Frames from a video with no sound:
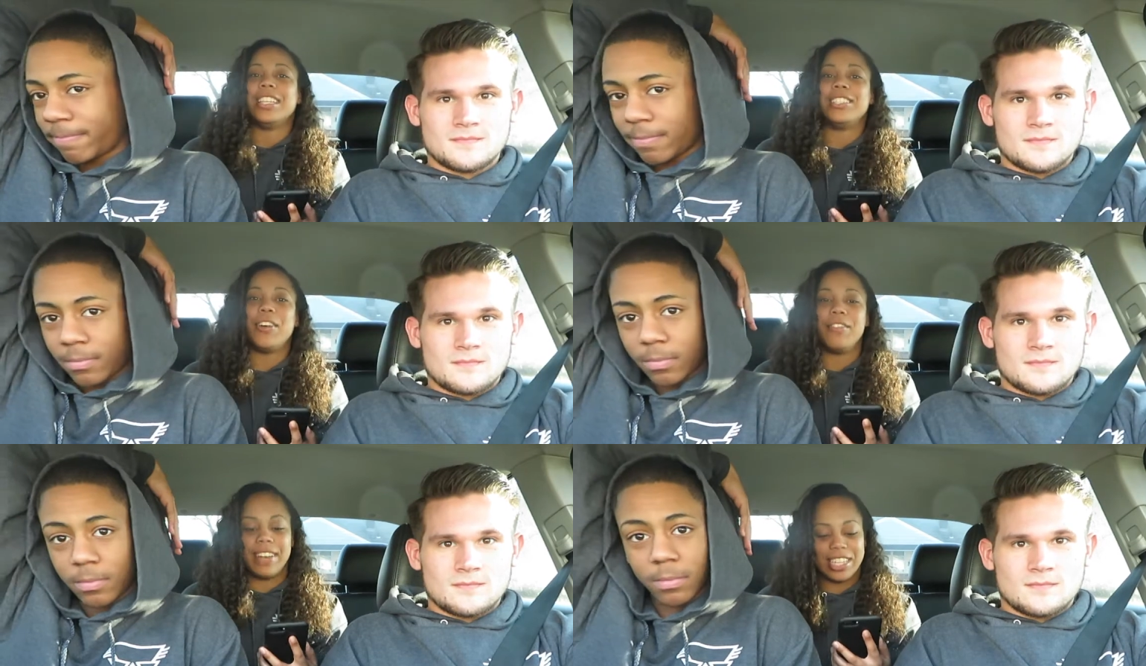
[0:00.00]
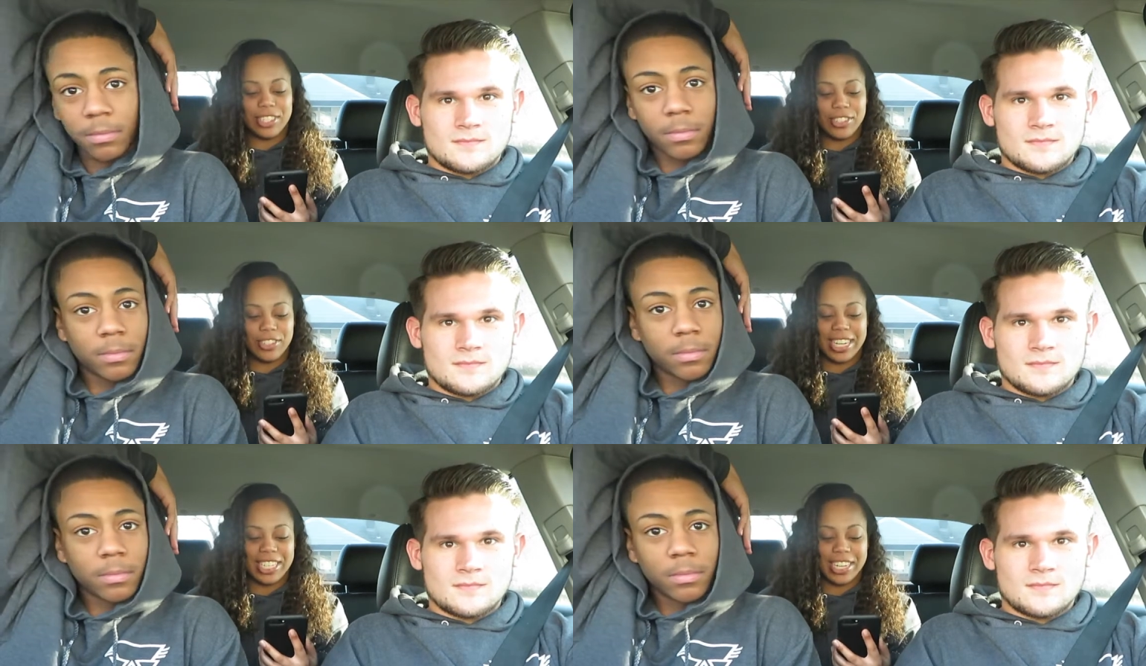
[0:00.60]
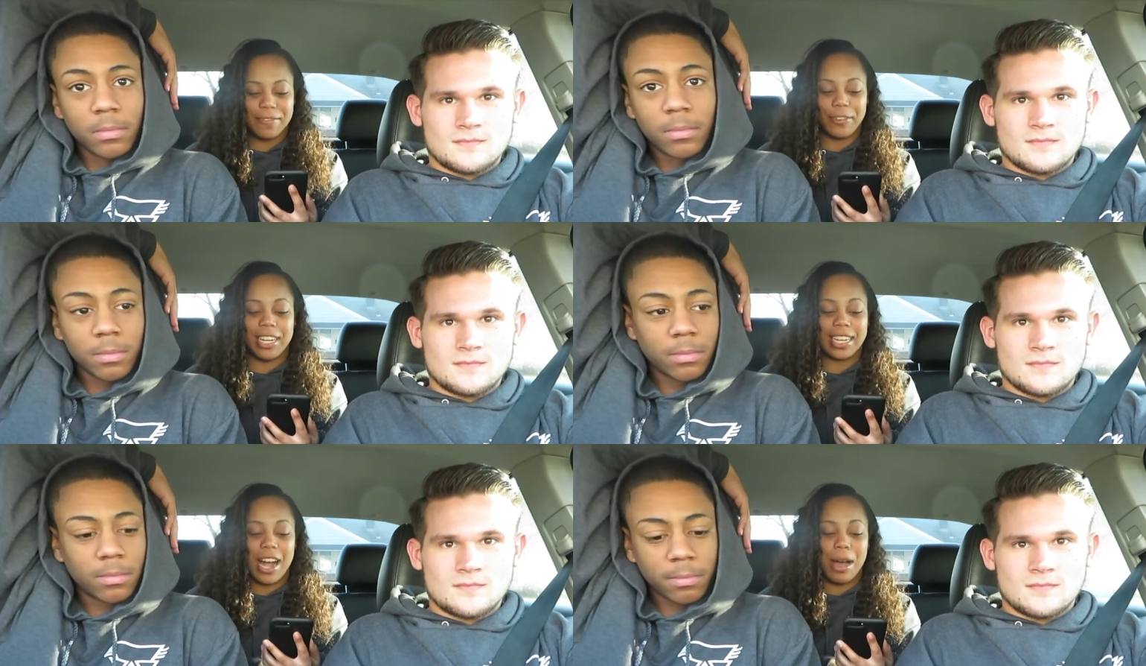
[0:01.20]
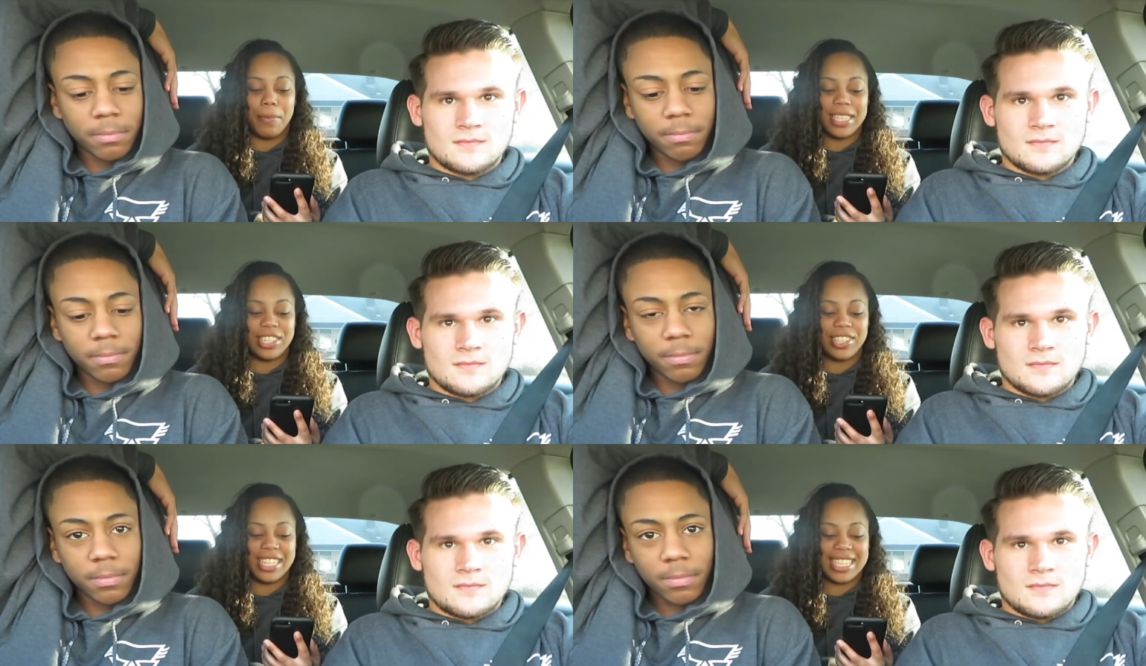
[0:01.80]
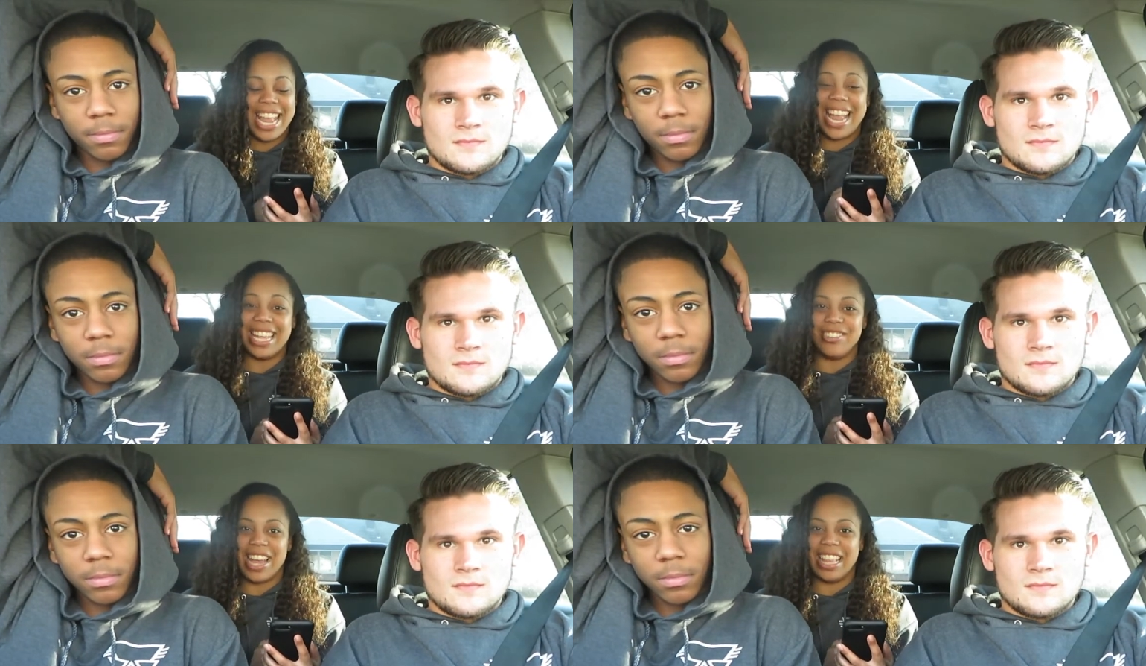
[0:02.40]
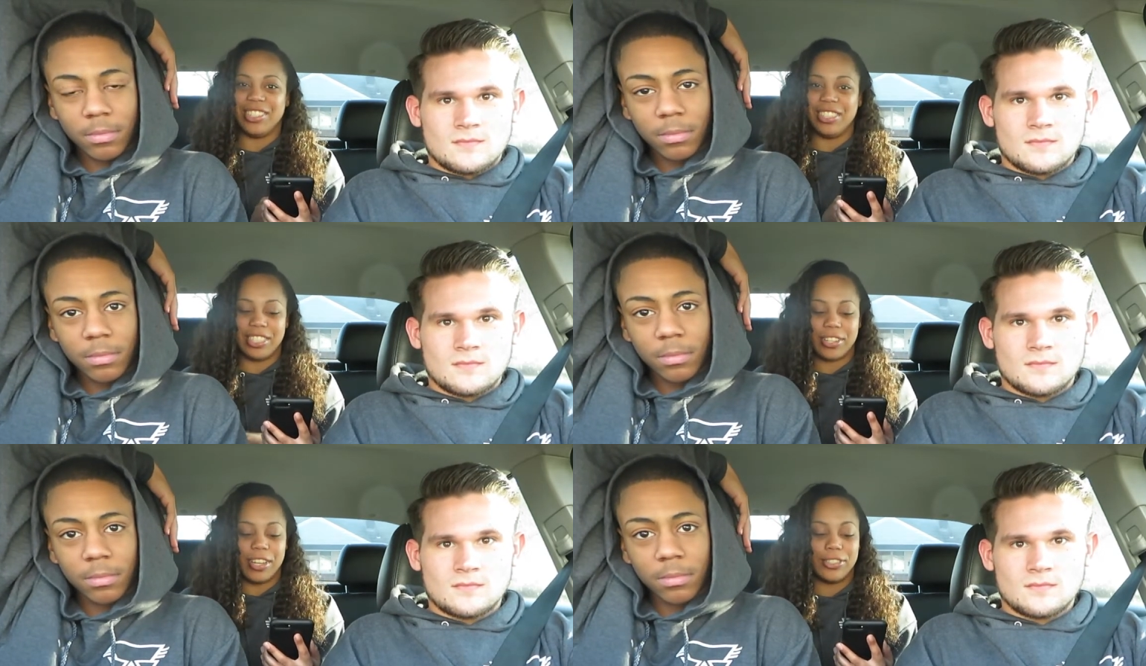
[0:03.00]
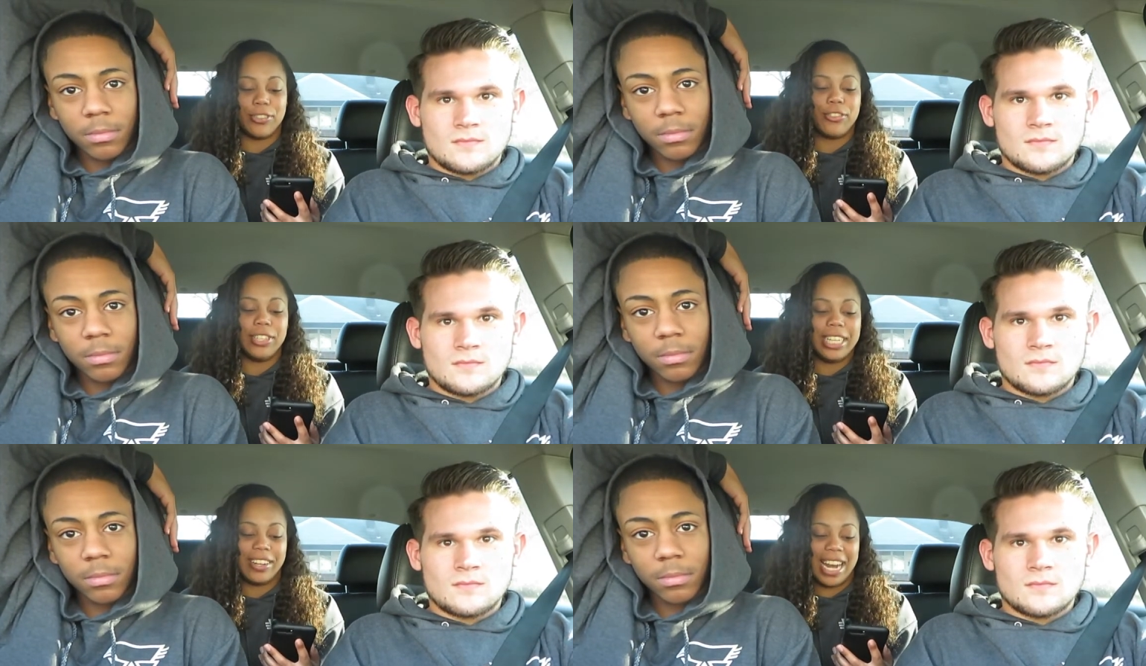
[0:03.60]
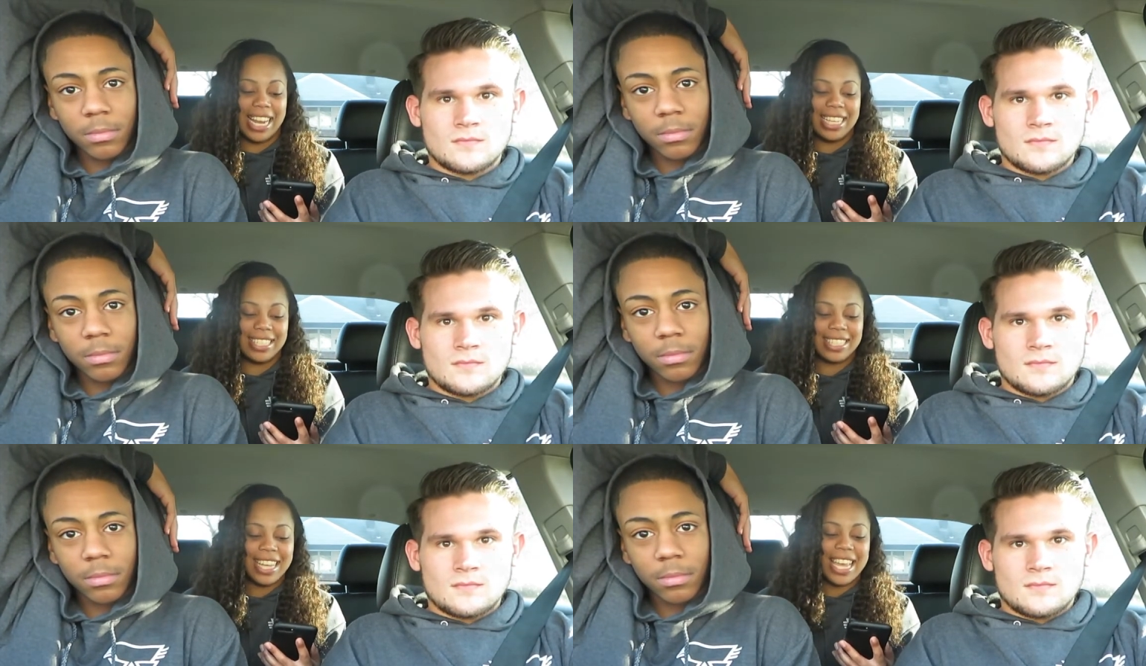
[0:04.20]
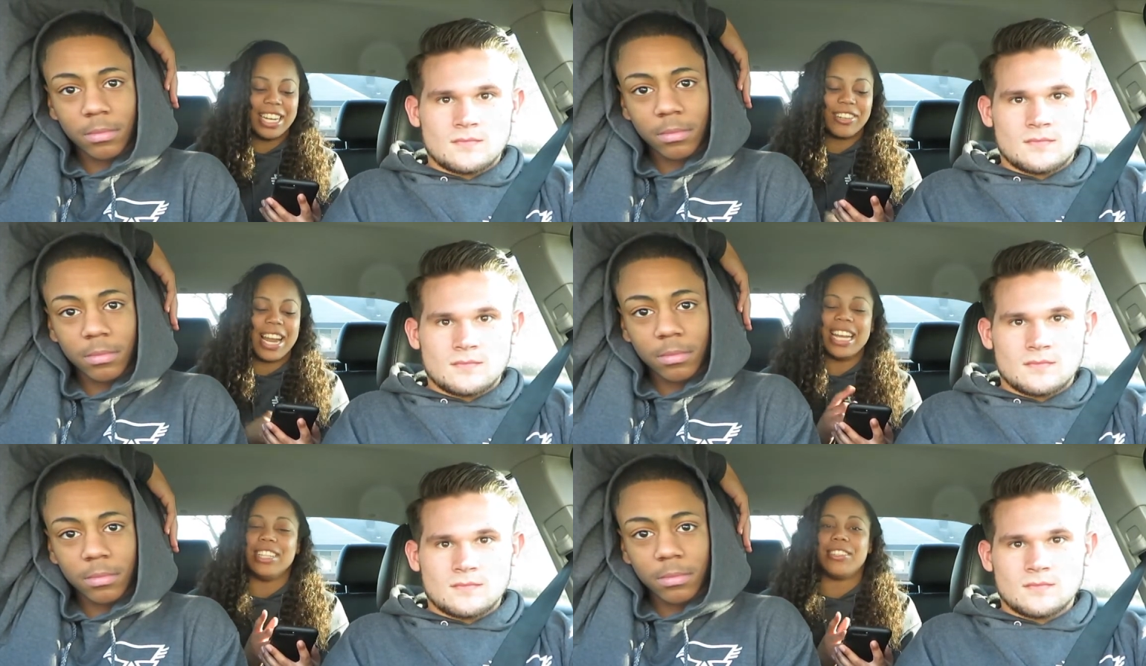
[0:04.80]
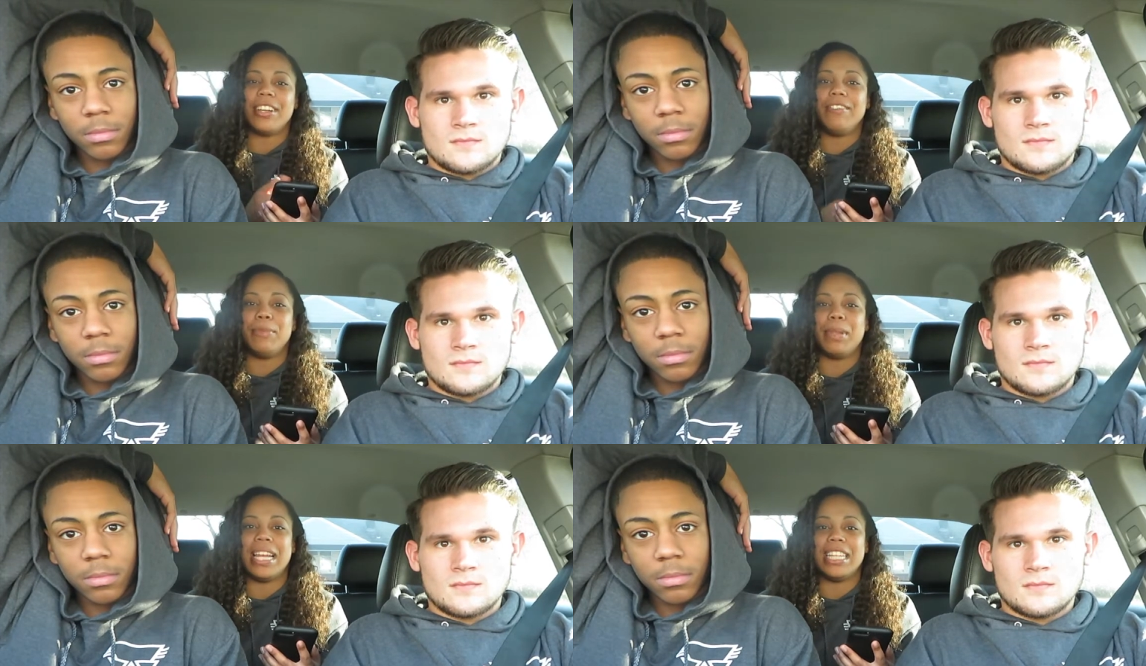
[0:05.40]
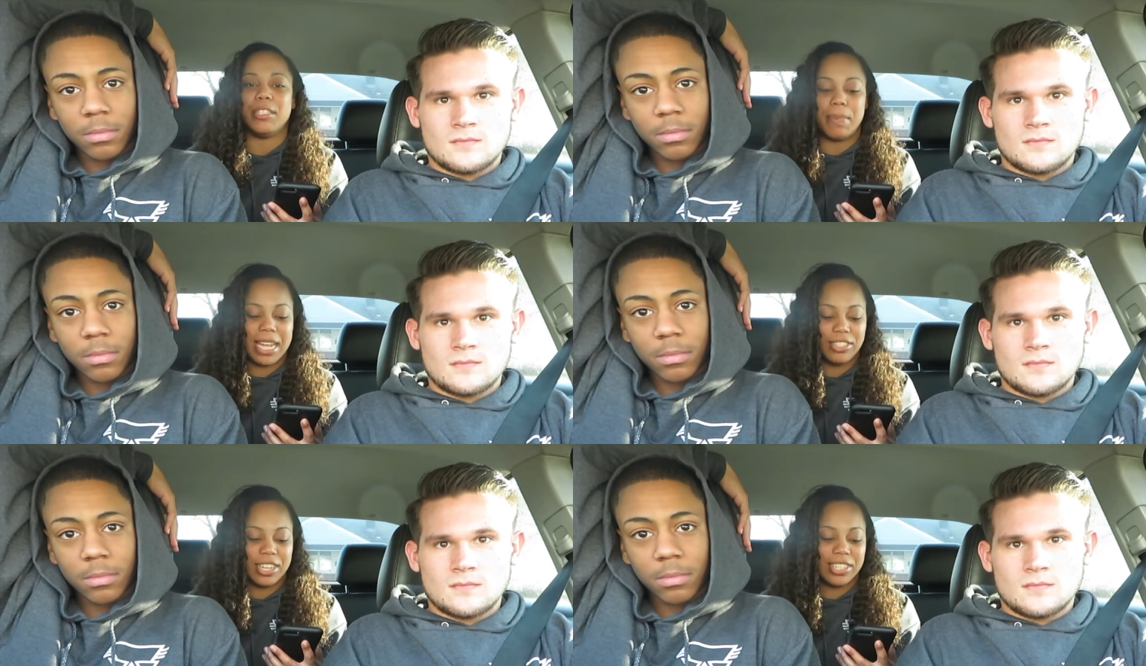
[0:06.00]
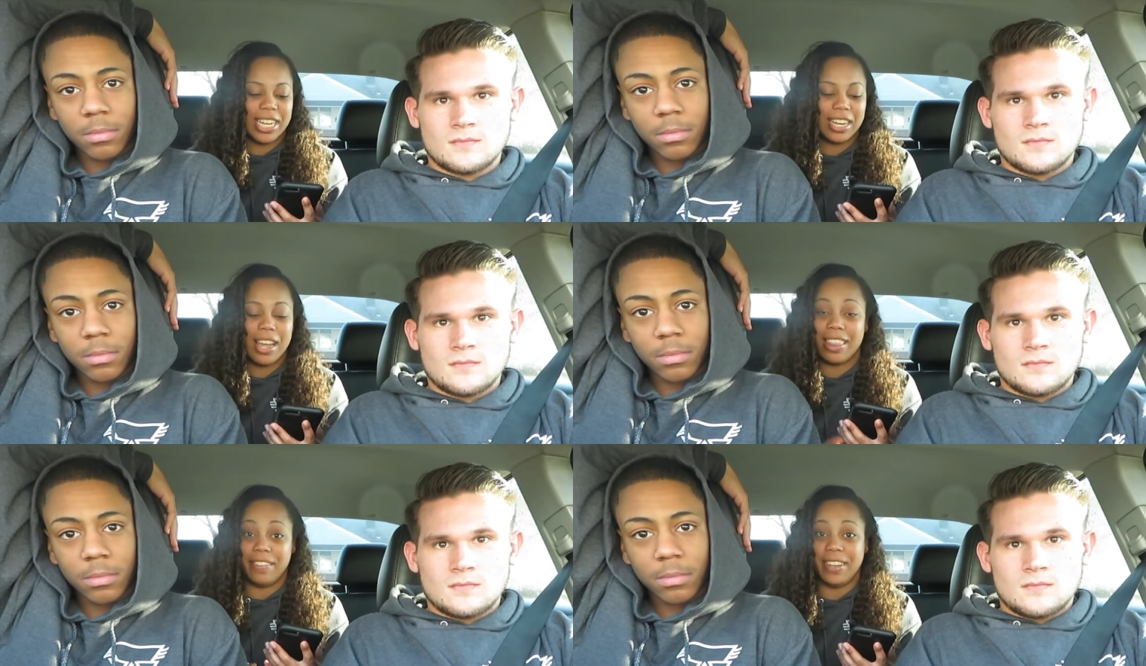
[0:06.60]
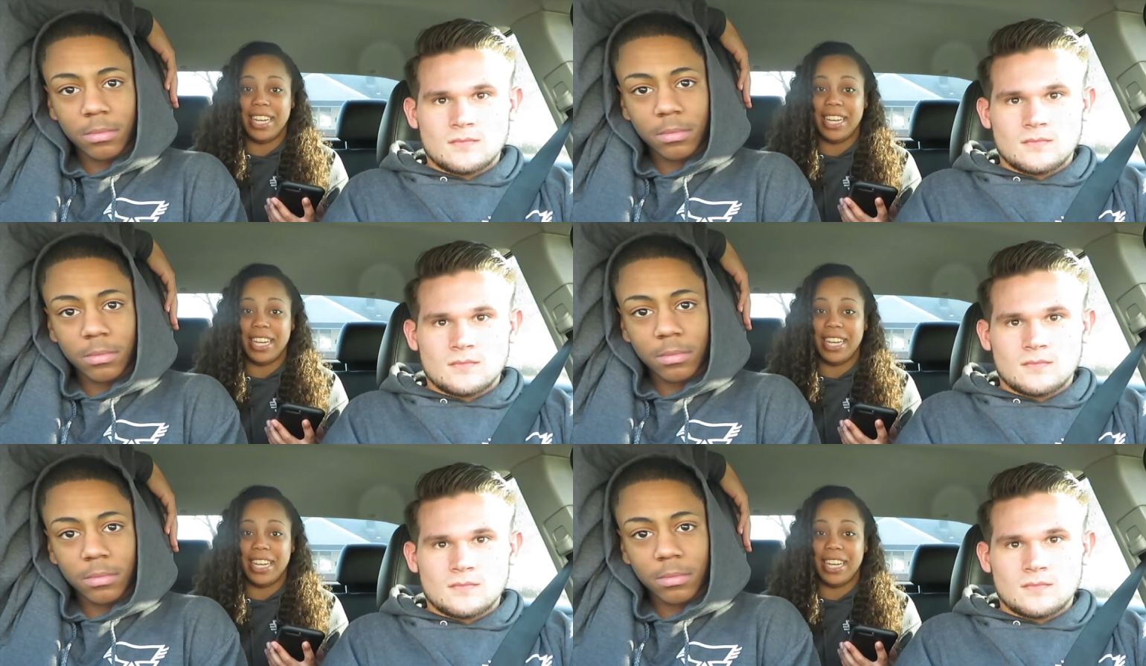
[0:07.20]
Speaker 1: So registration for competitions and challenges costs 3 credits, and the credits are replenished by judging other